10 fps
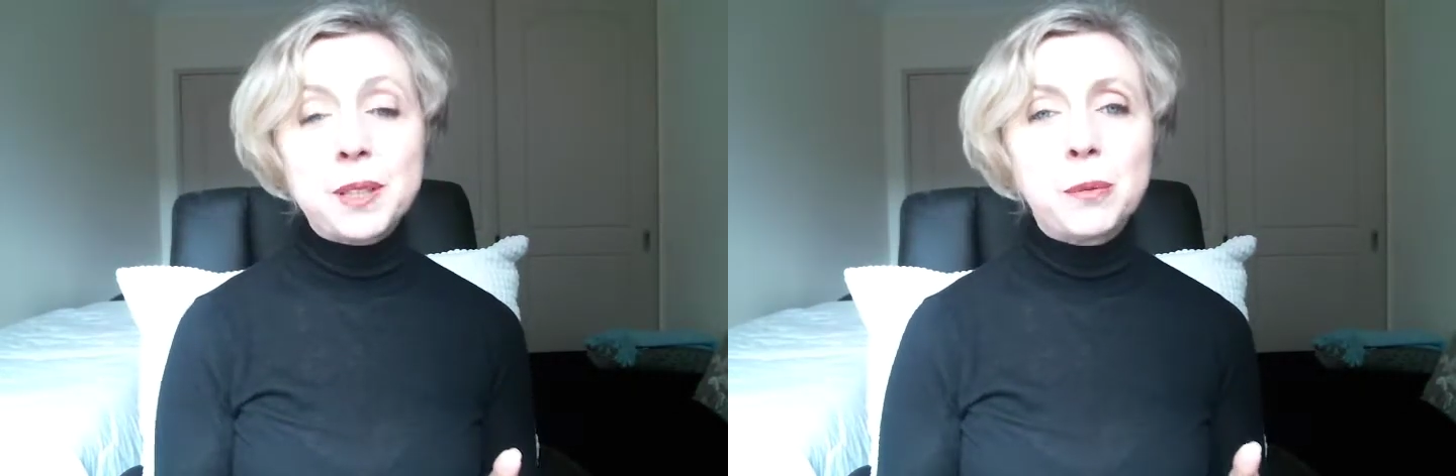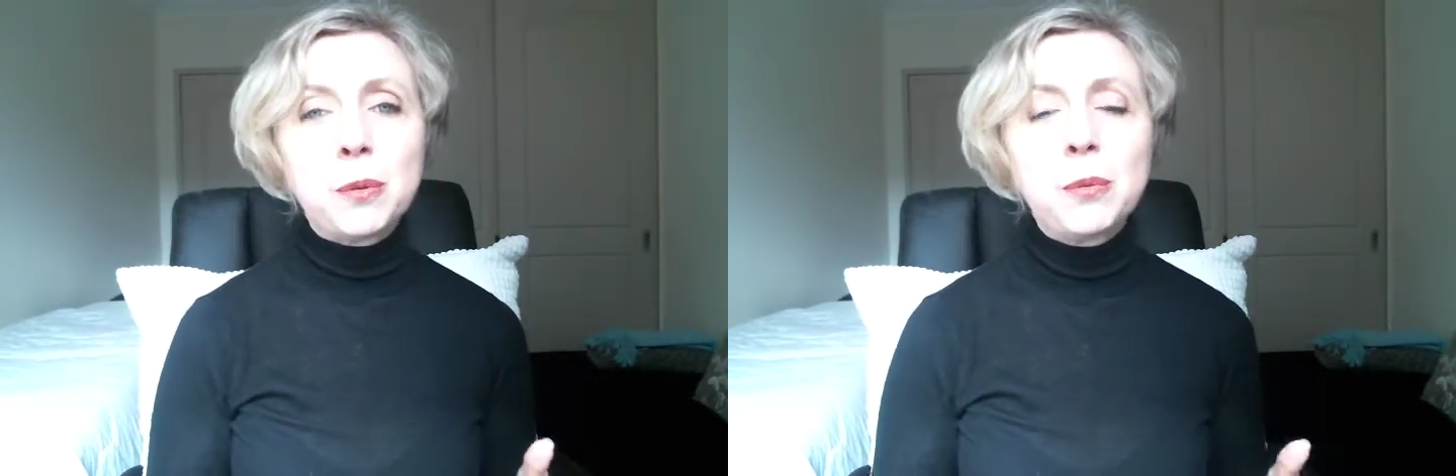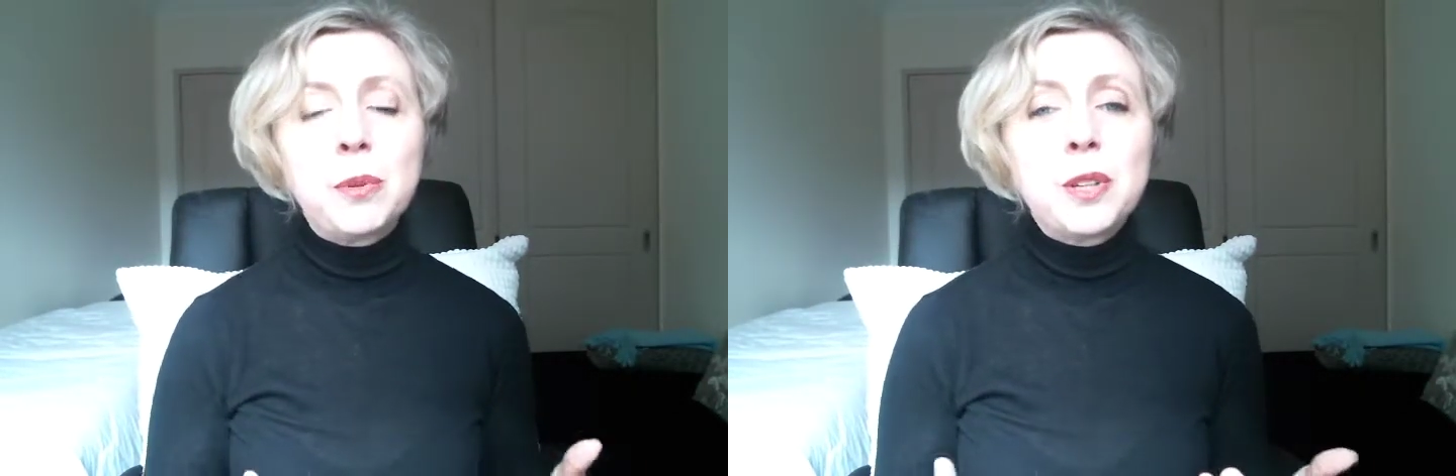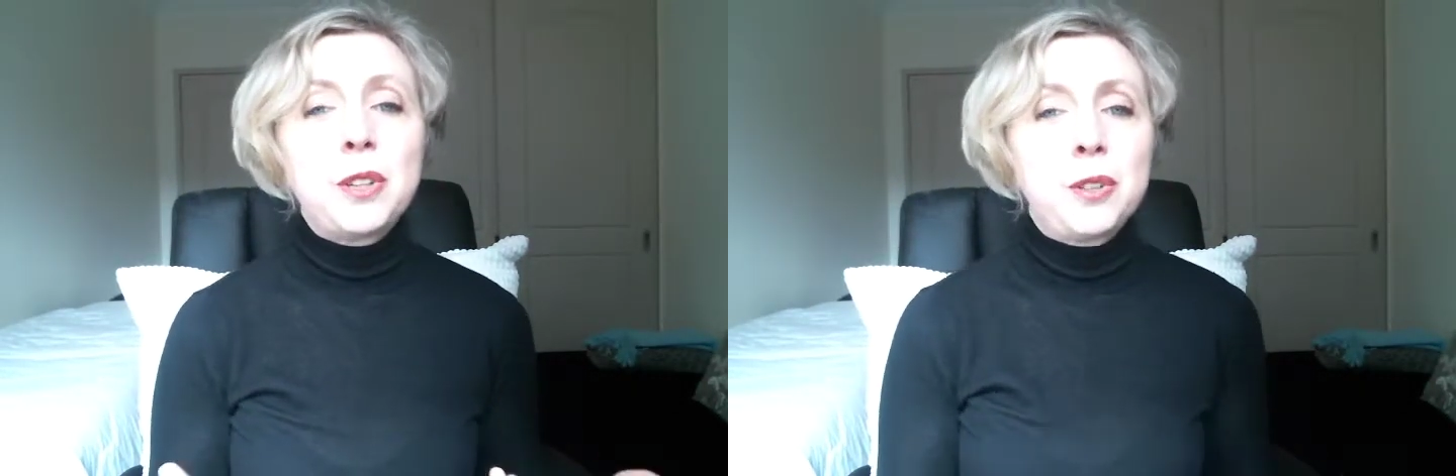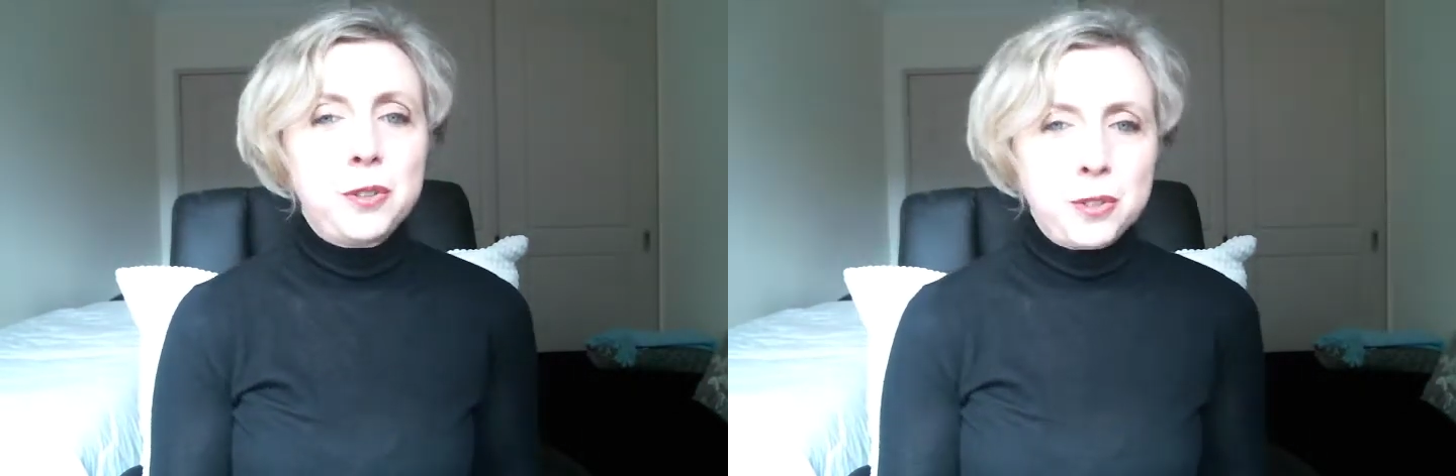well, what do
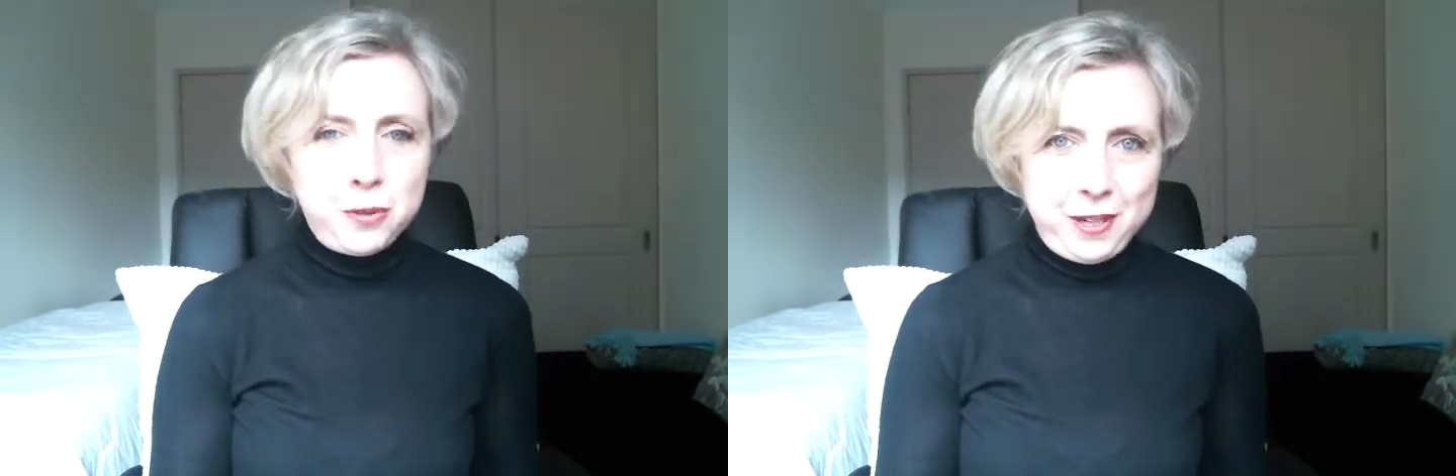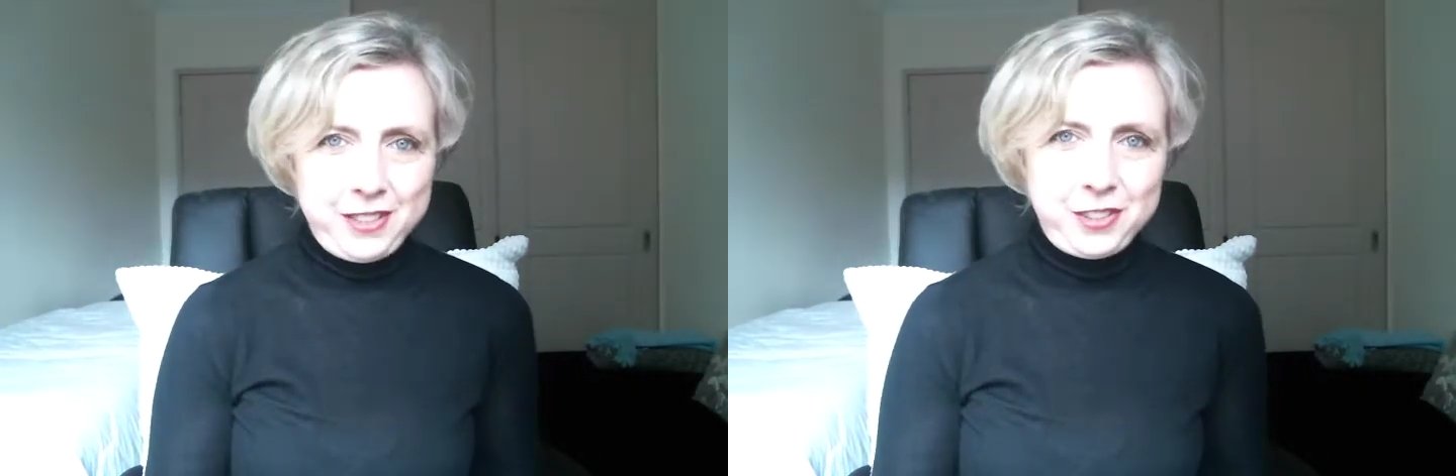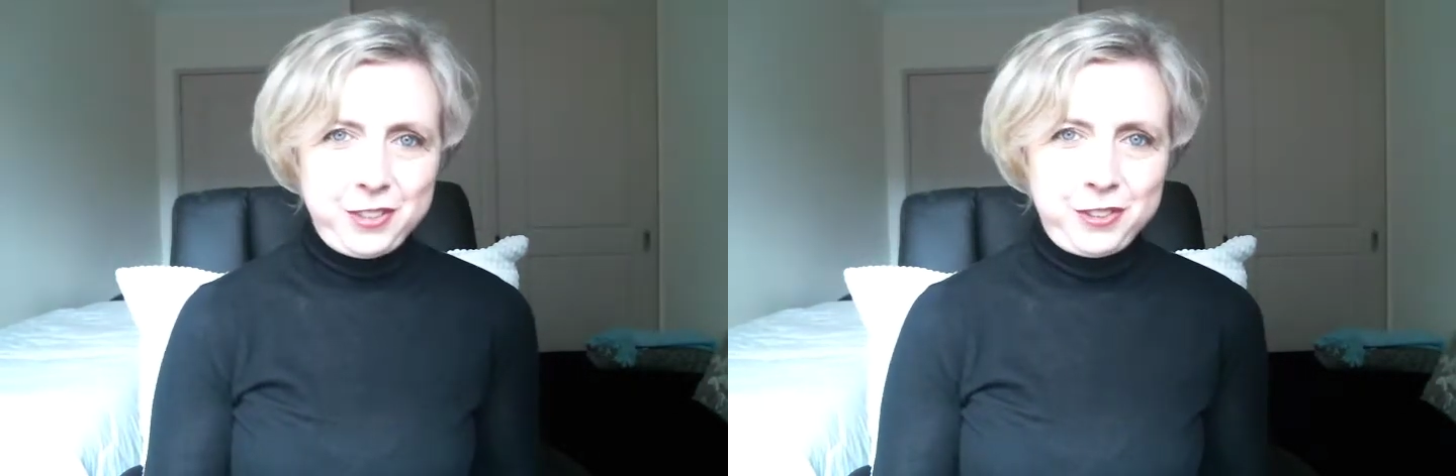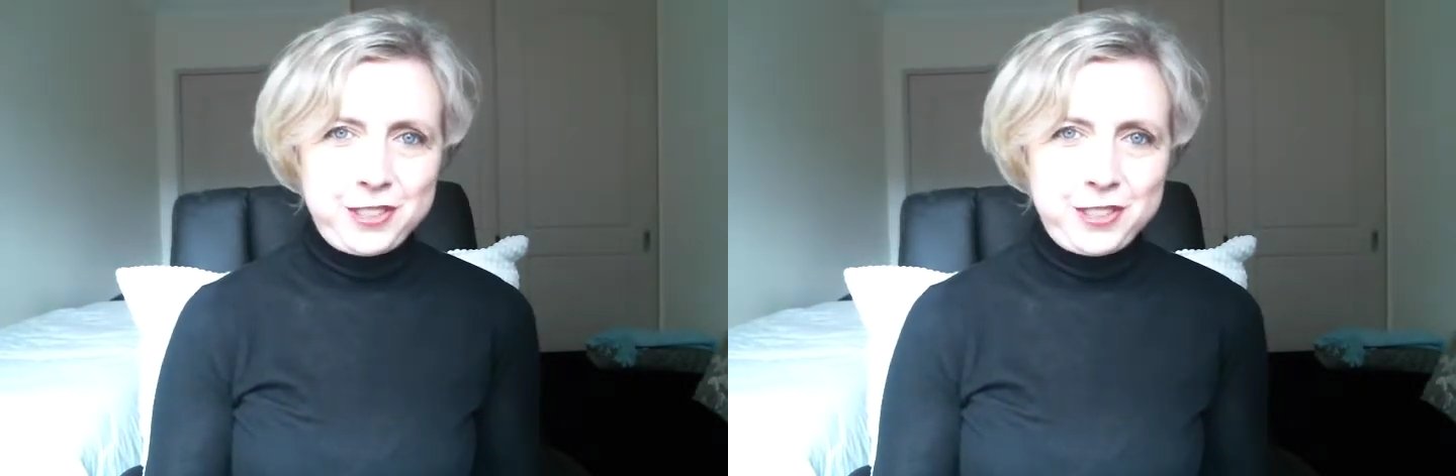you do, Rachel?